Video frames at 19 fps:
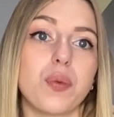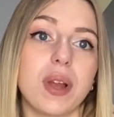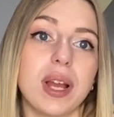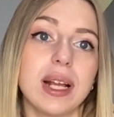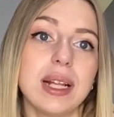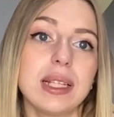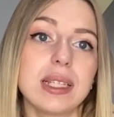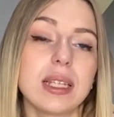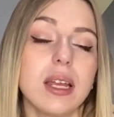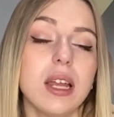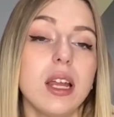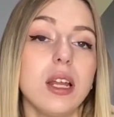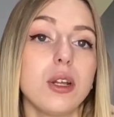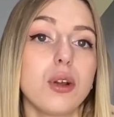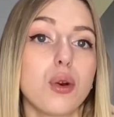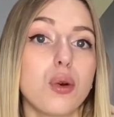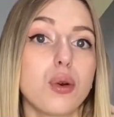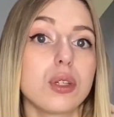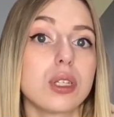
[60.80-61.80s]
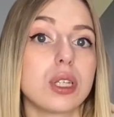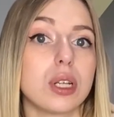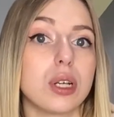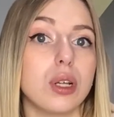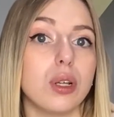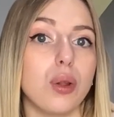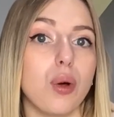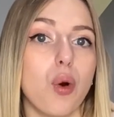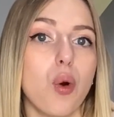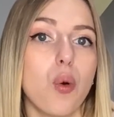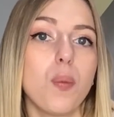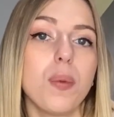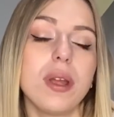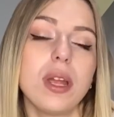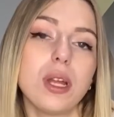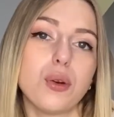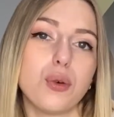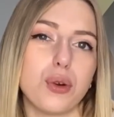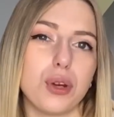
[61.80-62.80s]
fans across the globe
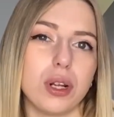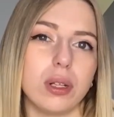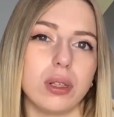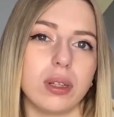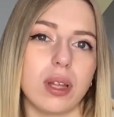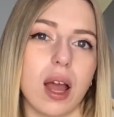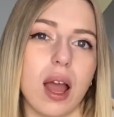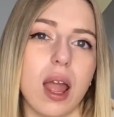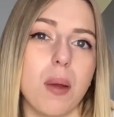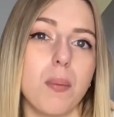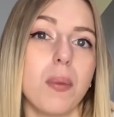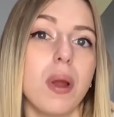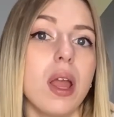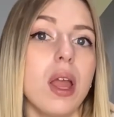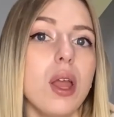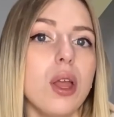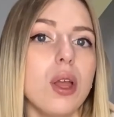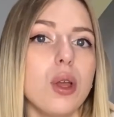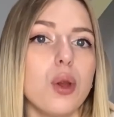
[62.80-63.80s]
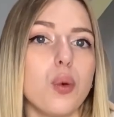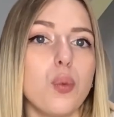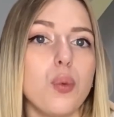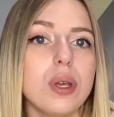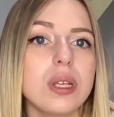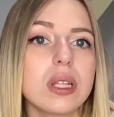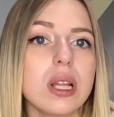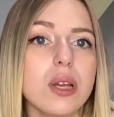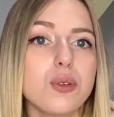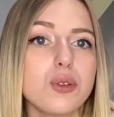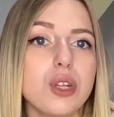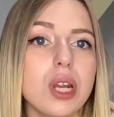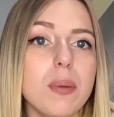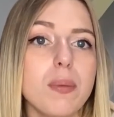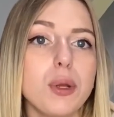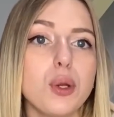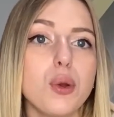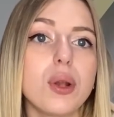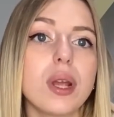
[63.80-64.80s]
in real time. With
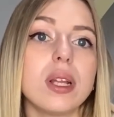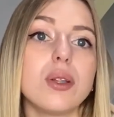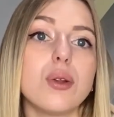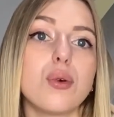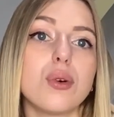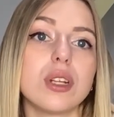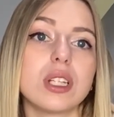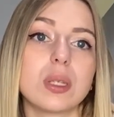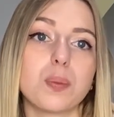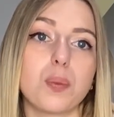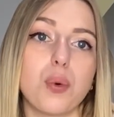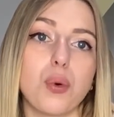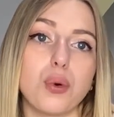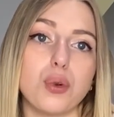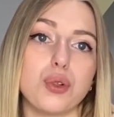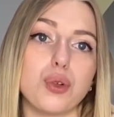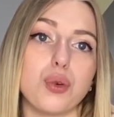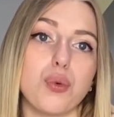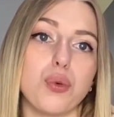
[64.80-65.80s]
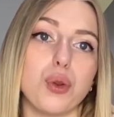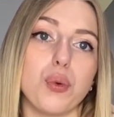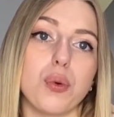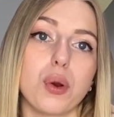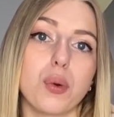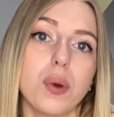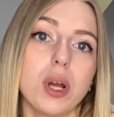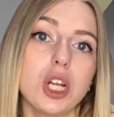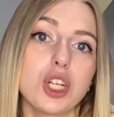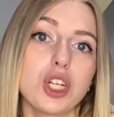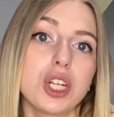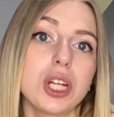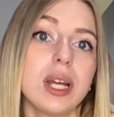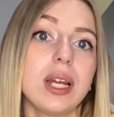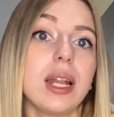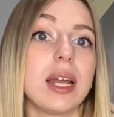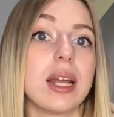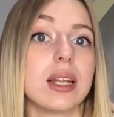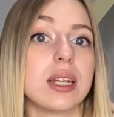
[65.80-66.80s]
Livestream, you can respond to viewer
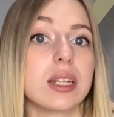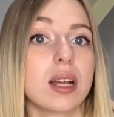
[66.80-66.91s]
questions and